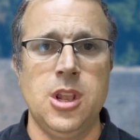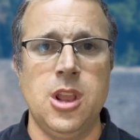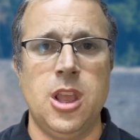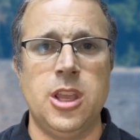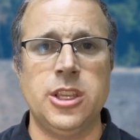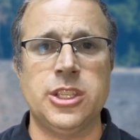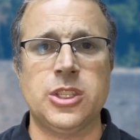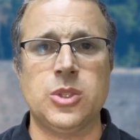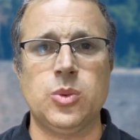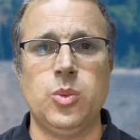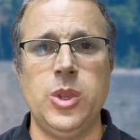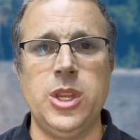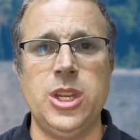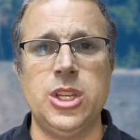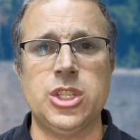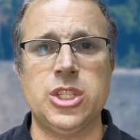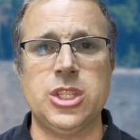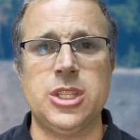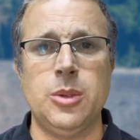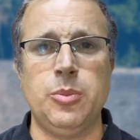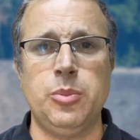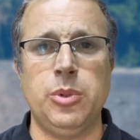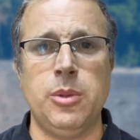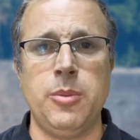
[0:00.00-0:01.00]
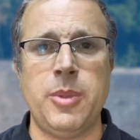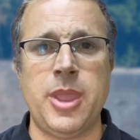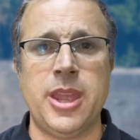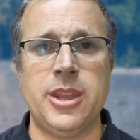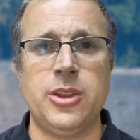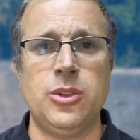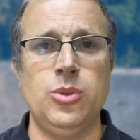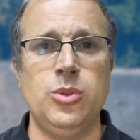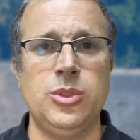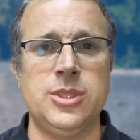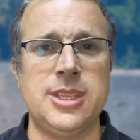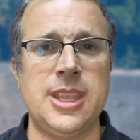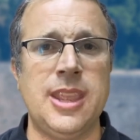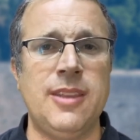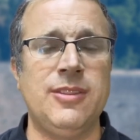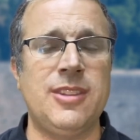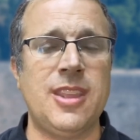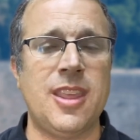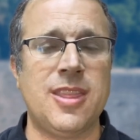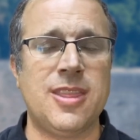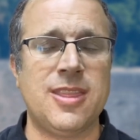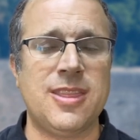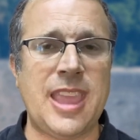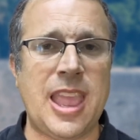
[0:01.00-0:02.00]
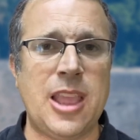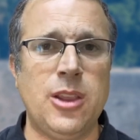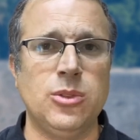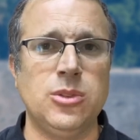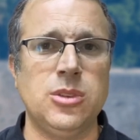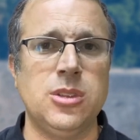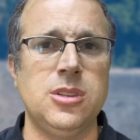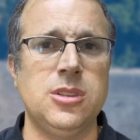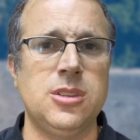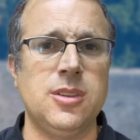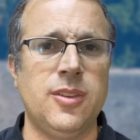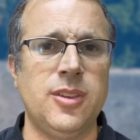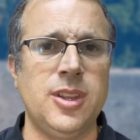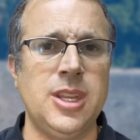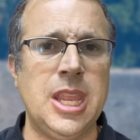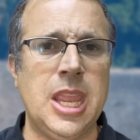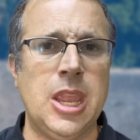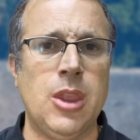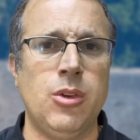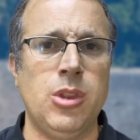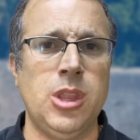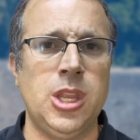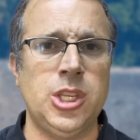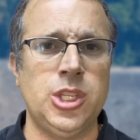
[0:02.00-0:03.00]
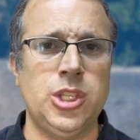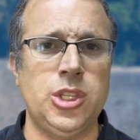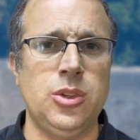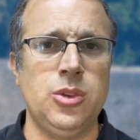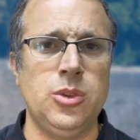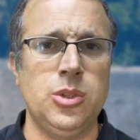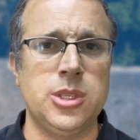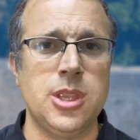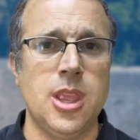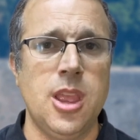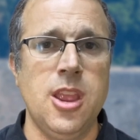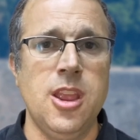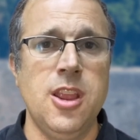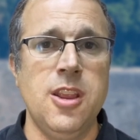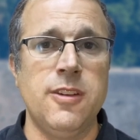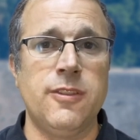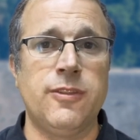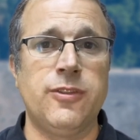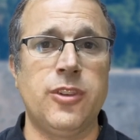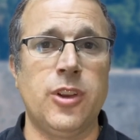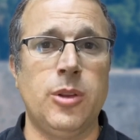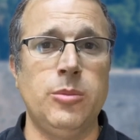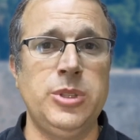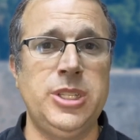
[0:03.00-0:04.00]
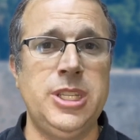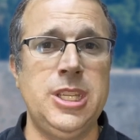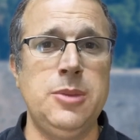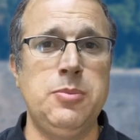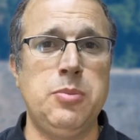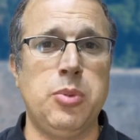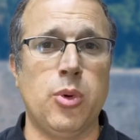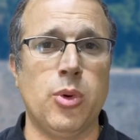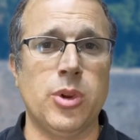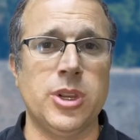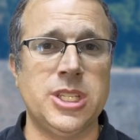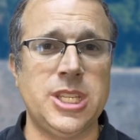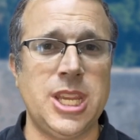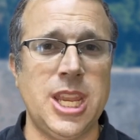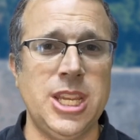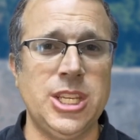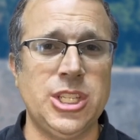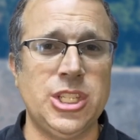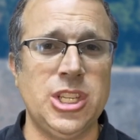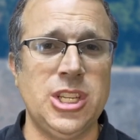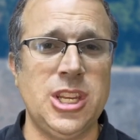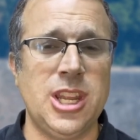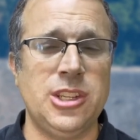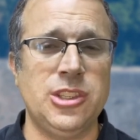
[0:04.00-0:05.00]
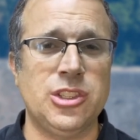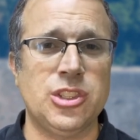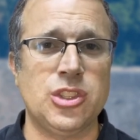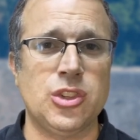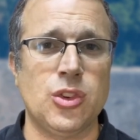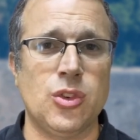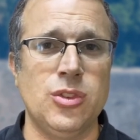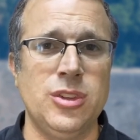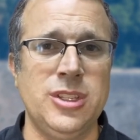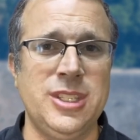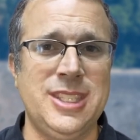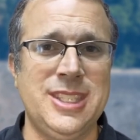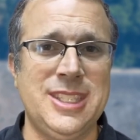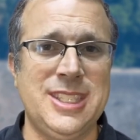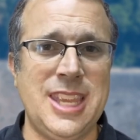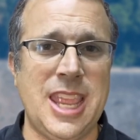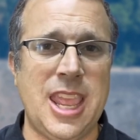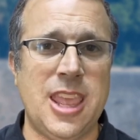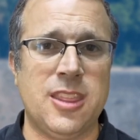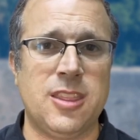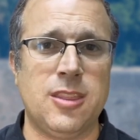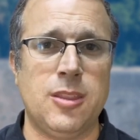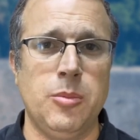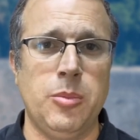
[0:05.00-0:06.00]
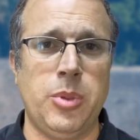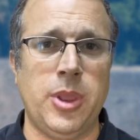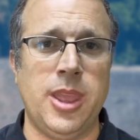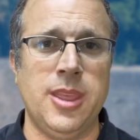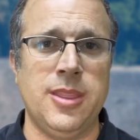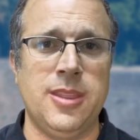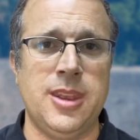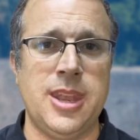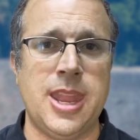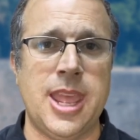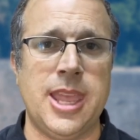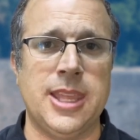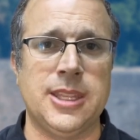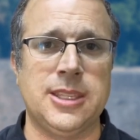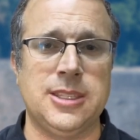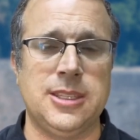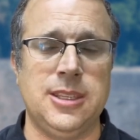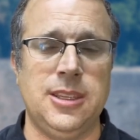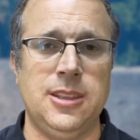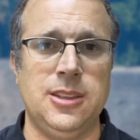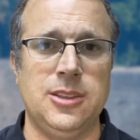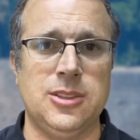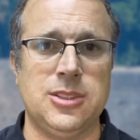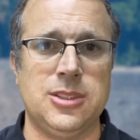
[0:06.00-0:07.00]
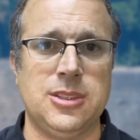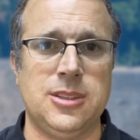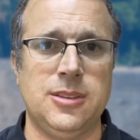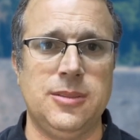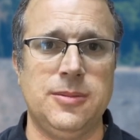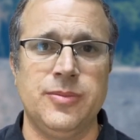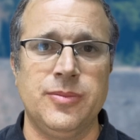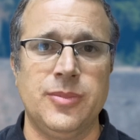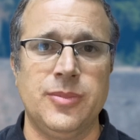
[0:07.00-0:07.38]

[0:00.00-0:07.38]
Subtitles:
a Swedish diplomat who saved thousands of Hungarian Jews from deportation and certain death by the Nazis.